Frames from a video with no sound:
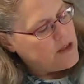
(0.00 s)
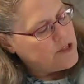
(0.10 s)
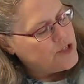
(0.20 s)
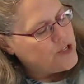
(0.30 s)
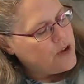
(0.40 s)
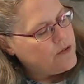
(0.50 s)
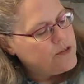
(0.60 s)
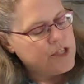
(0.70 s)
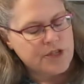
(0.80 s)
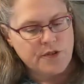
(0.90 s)
So
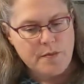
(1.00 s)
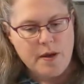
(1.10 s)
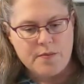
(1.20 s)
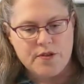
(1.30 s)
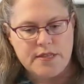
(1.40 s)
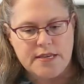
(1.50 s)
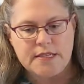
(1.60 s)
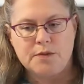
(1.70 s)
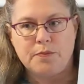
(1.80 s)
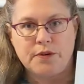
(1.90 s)
just remember,
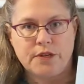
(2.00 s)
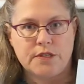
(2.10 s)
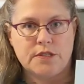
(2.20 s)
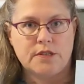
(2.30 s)
these books